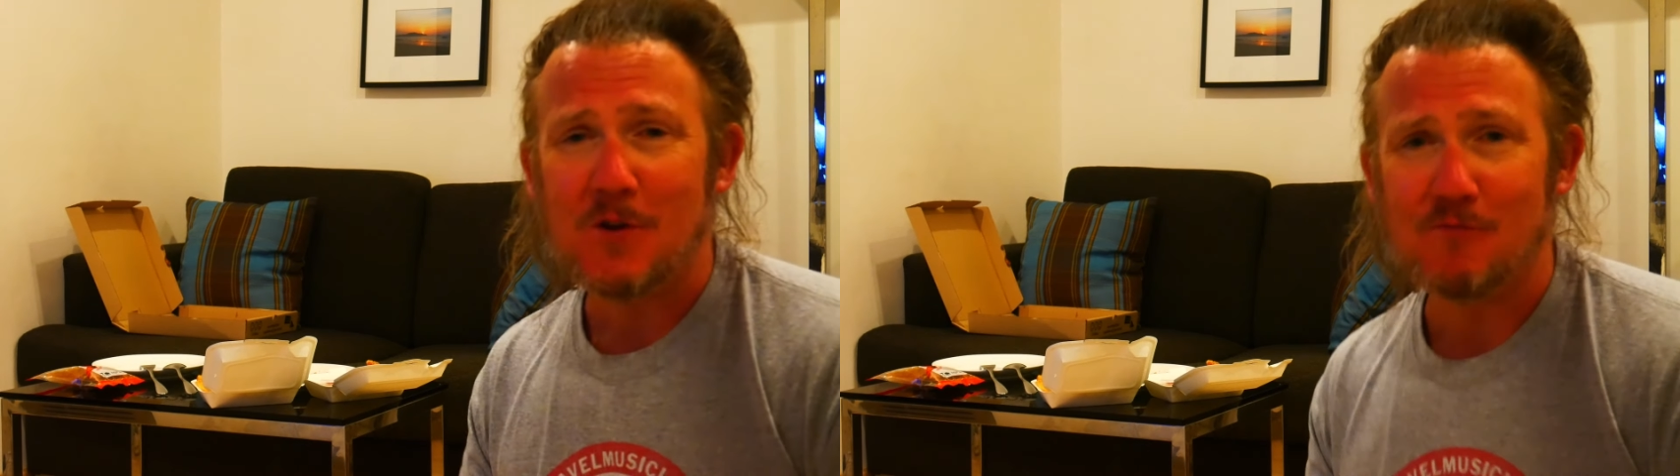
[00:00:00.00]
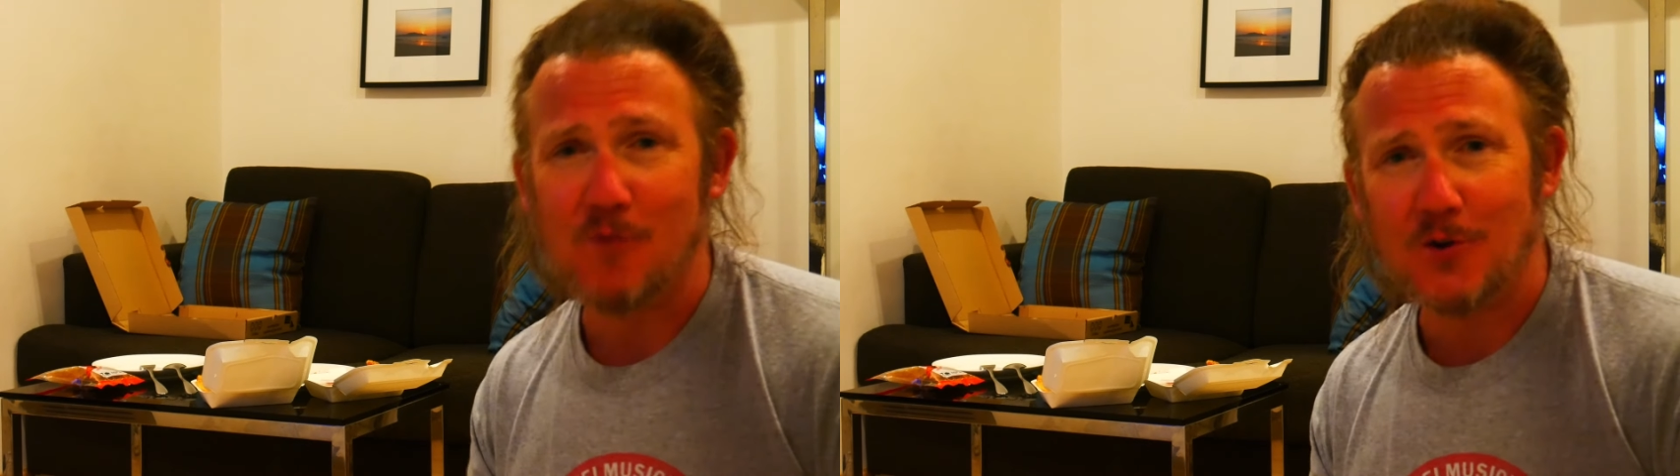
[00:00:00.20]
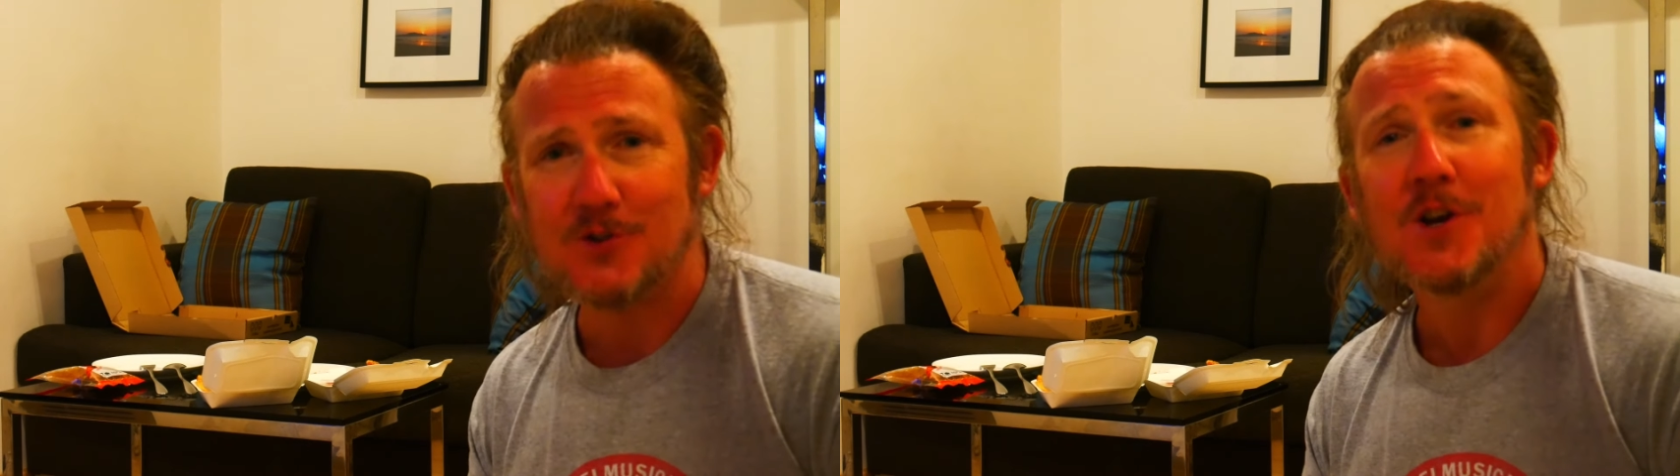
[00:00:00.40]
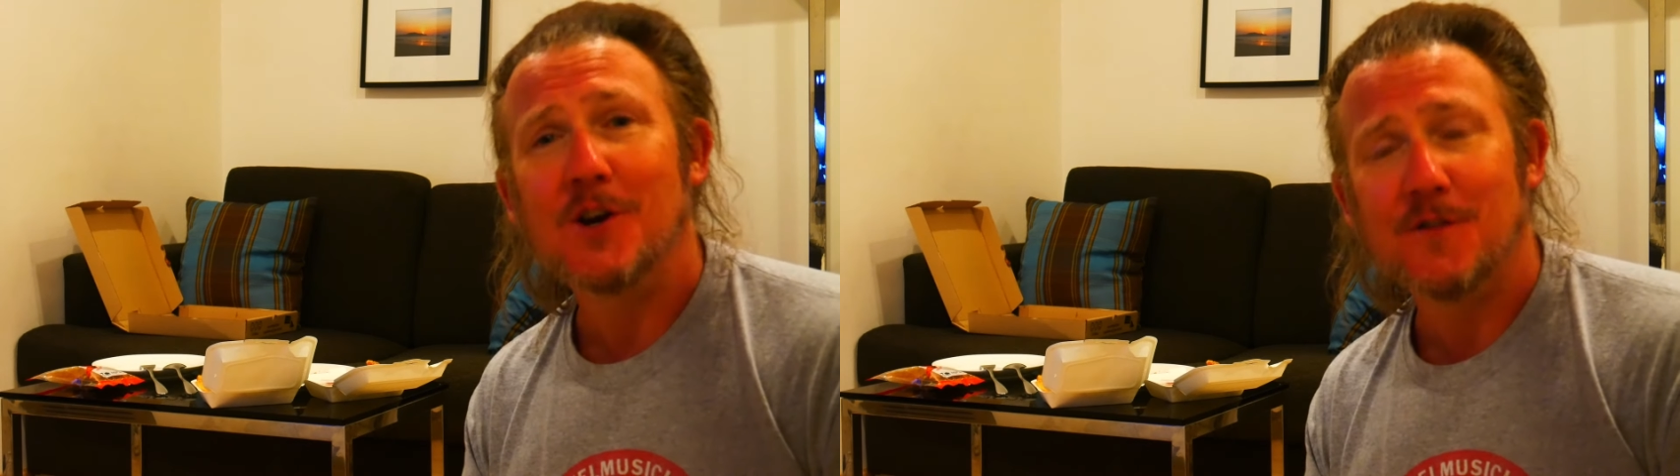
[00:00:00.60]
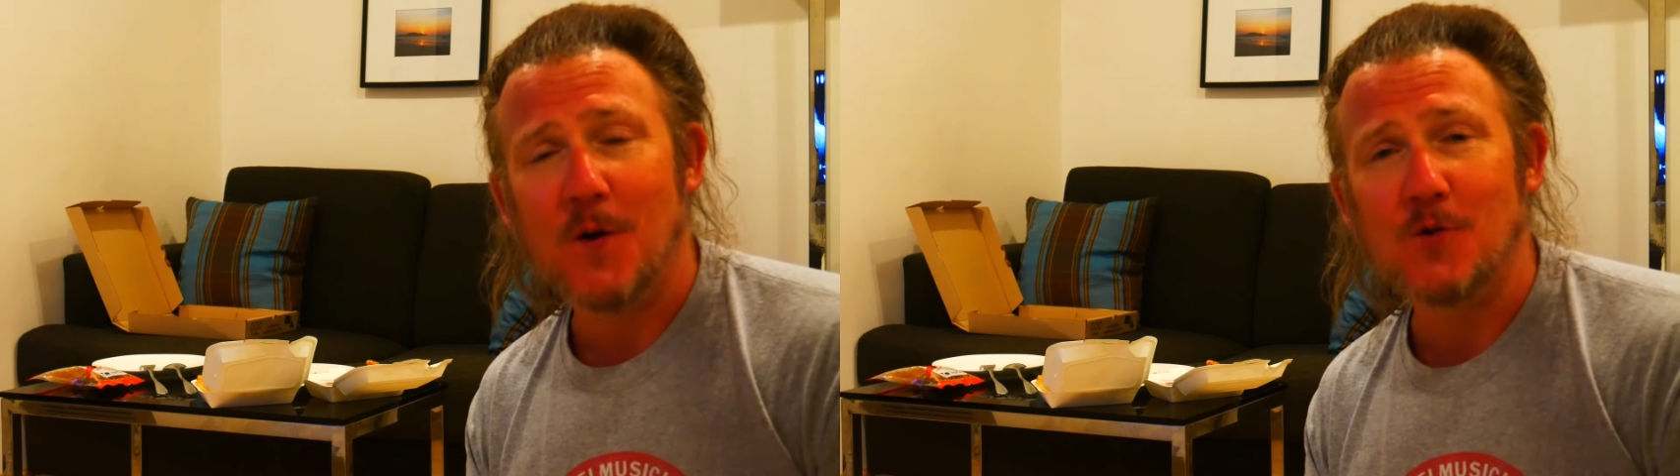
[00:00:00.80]
Ross,
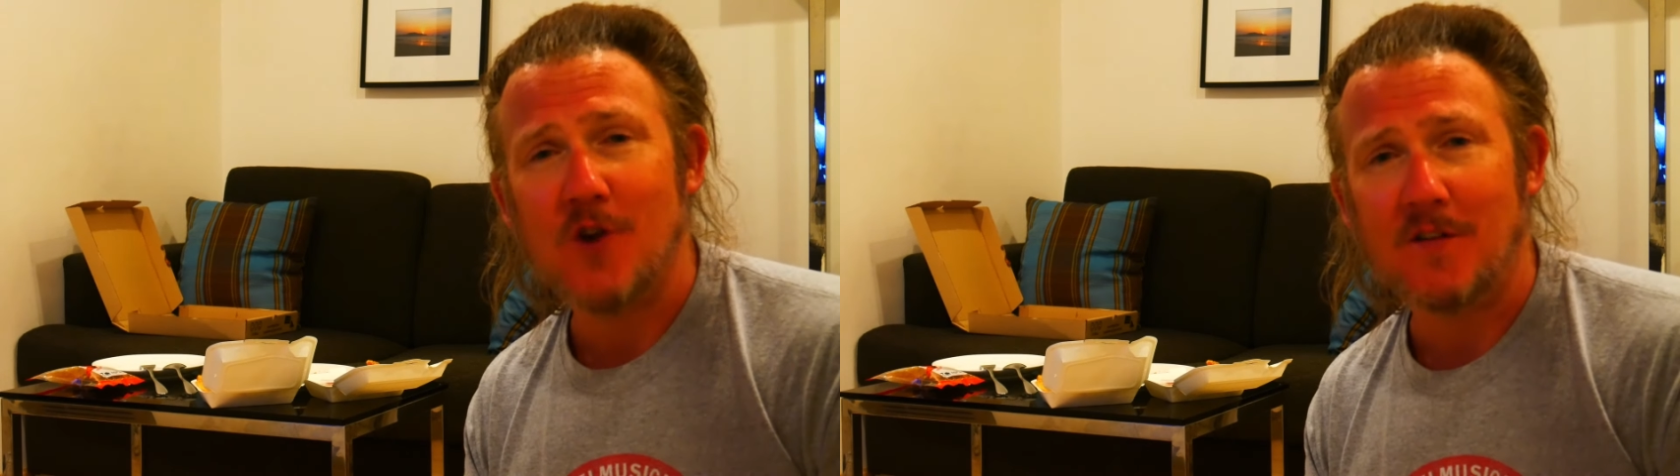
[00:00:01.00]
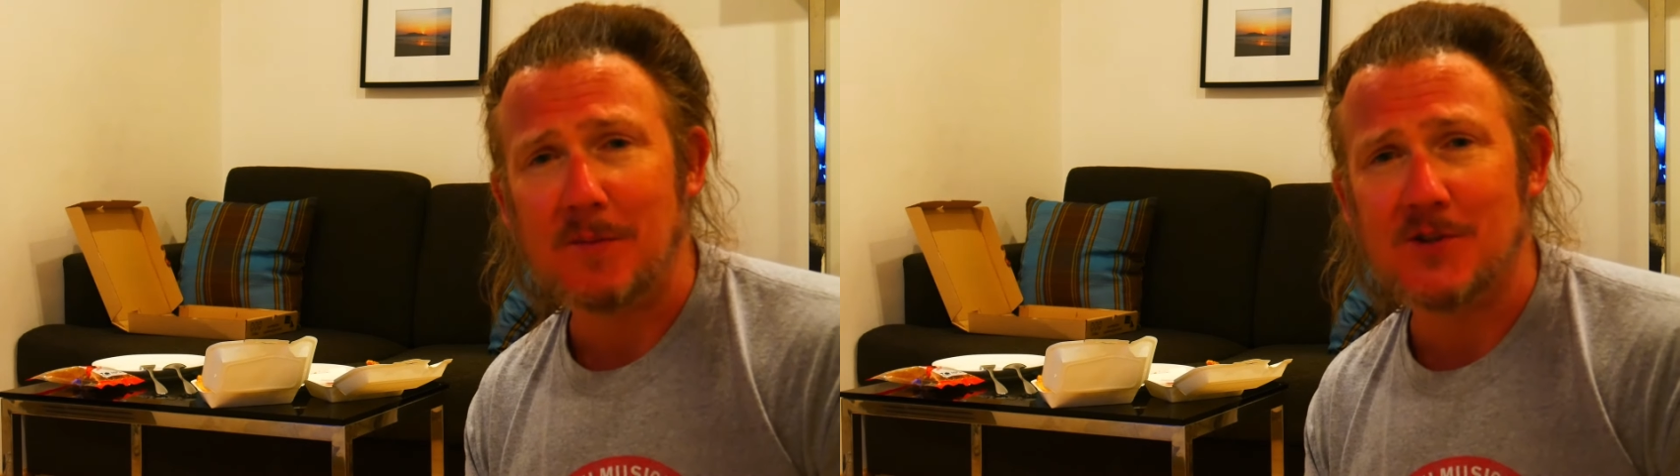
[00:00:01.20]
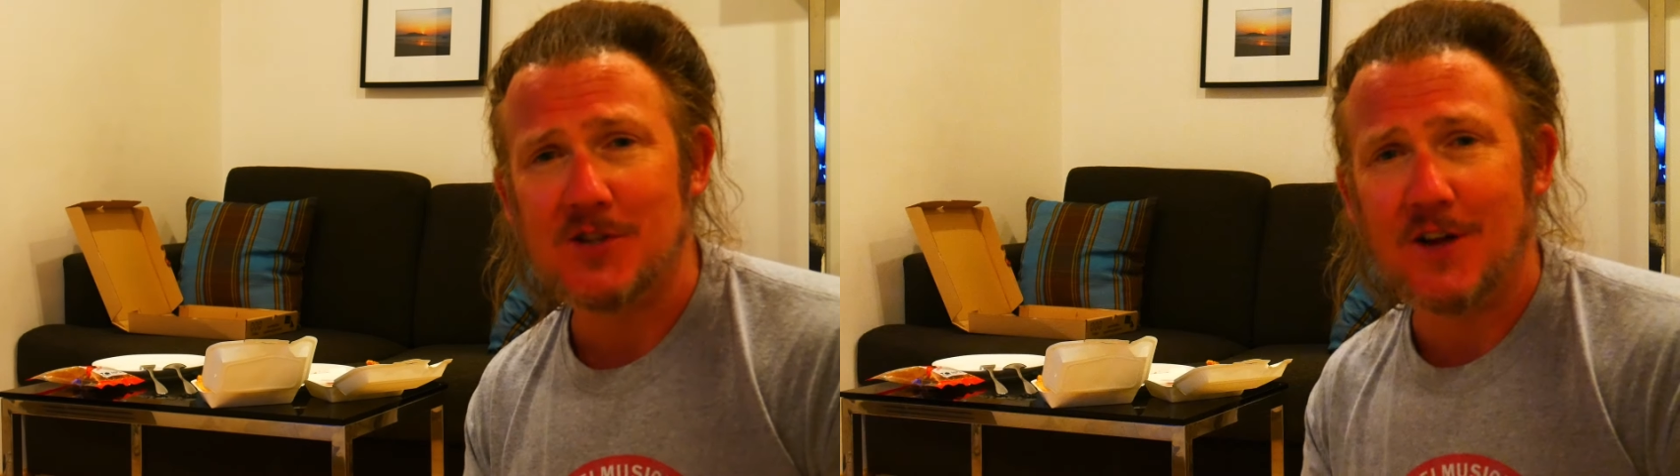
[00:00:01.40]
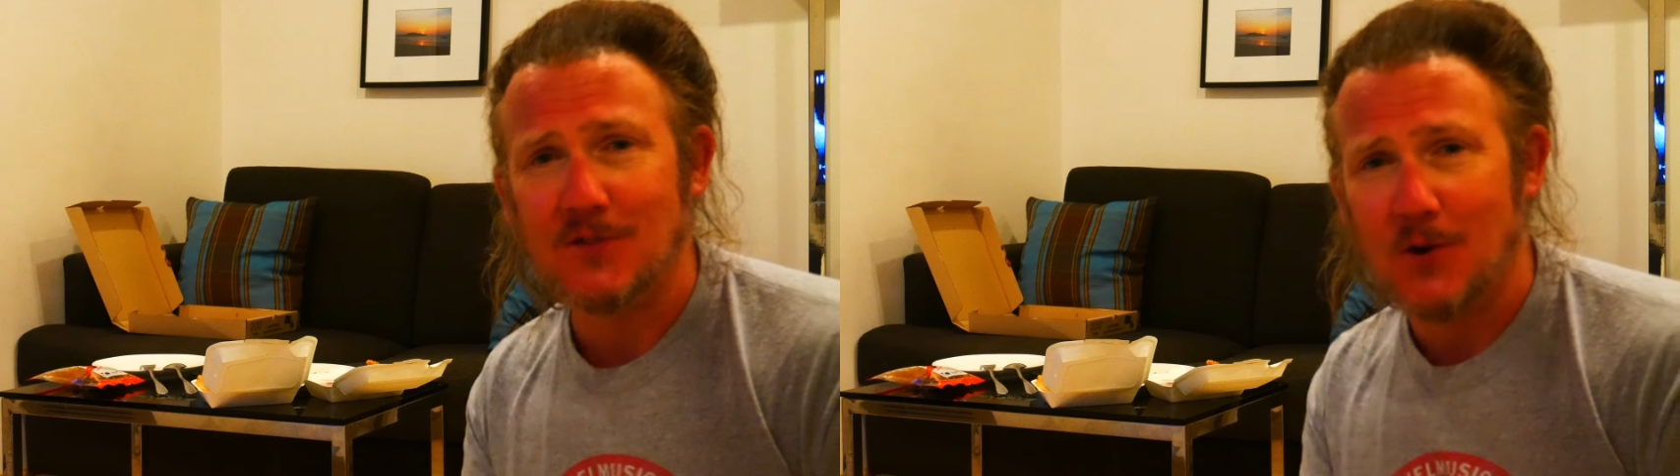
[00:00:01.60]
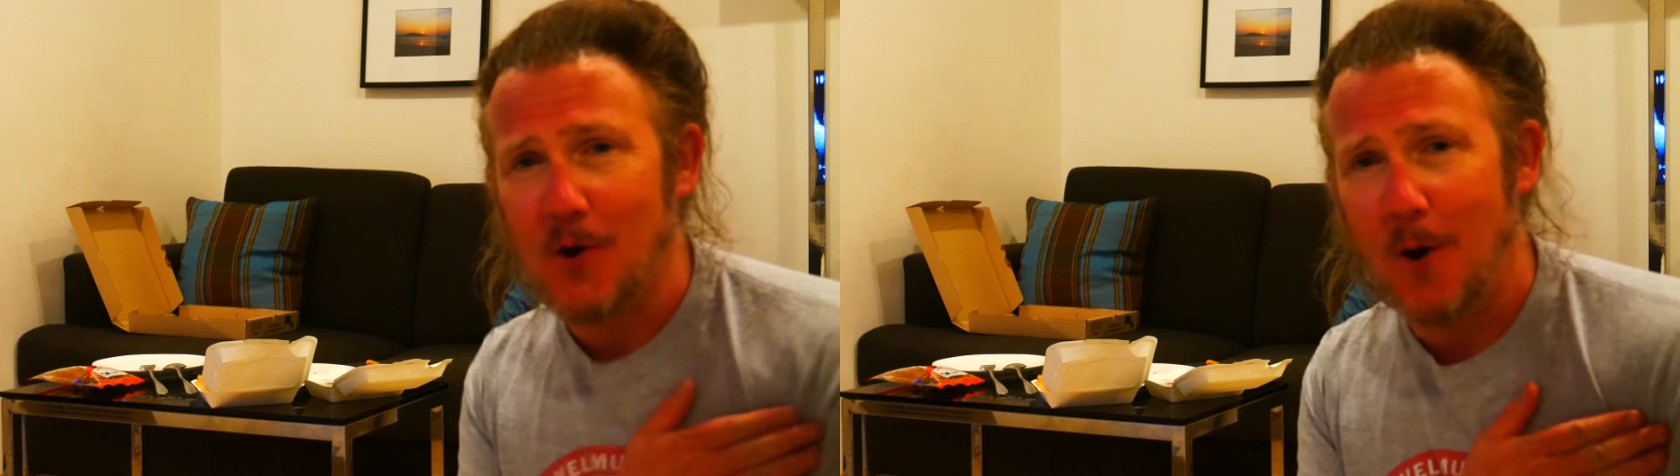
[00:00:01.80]

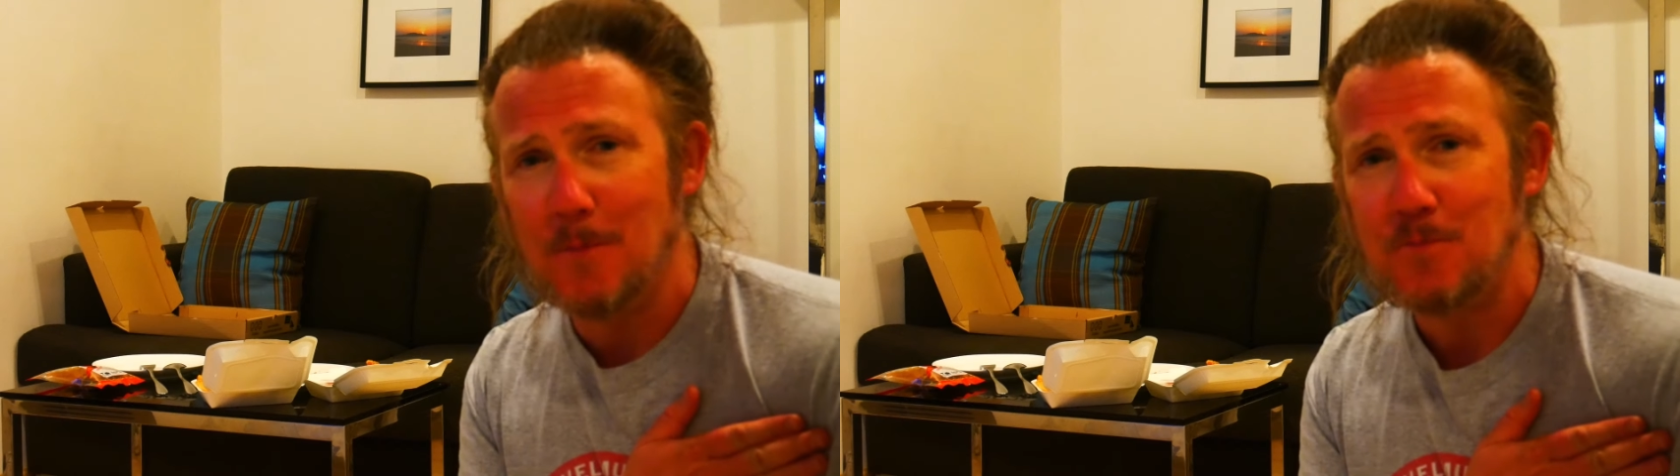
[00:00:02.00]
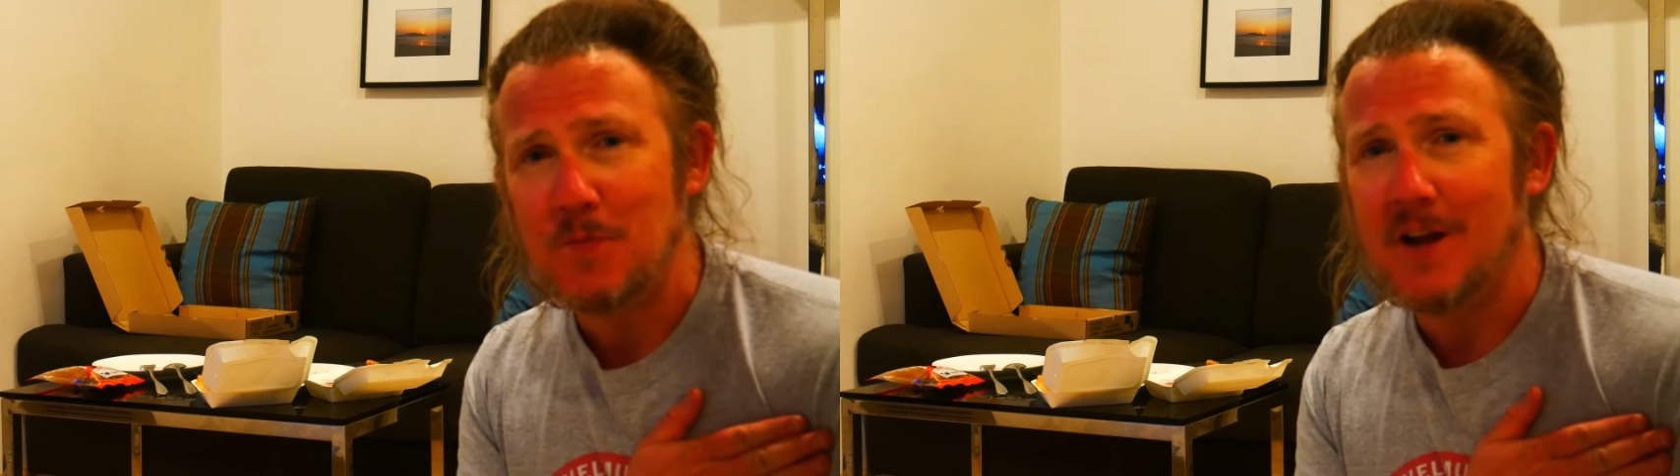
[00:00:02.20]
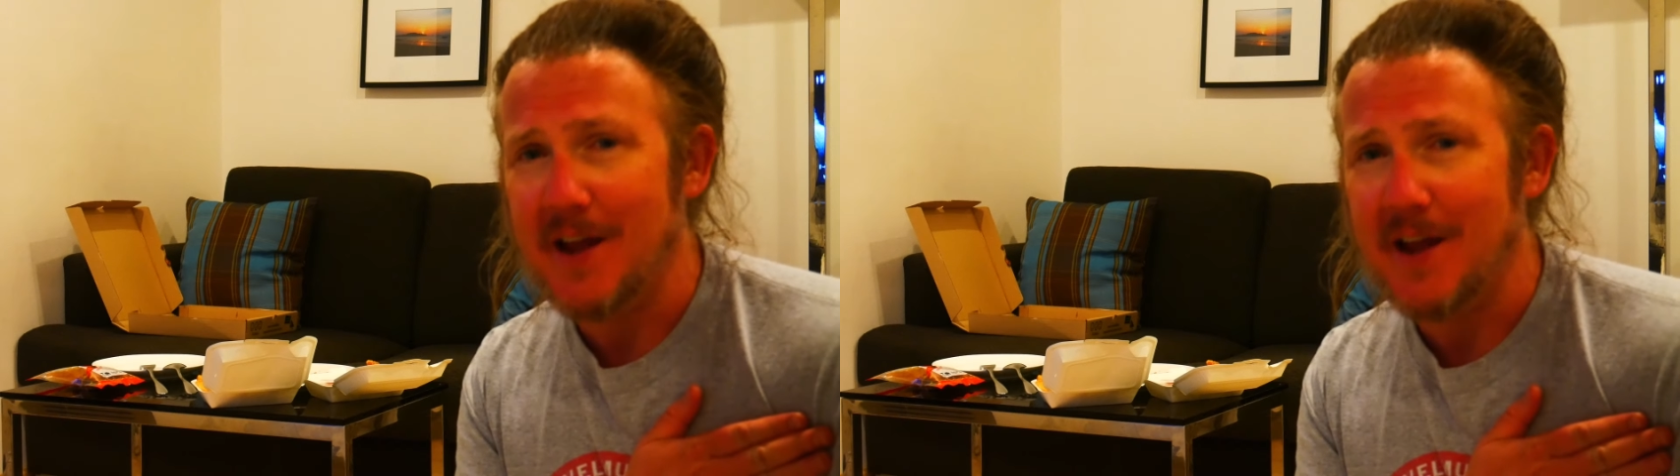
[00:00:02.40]
foodtravelmusiclove.com,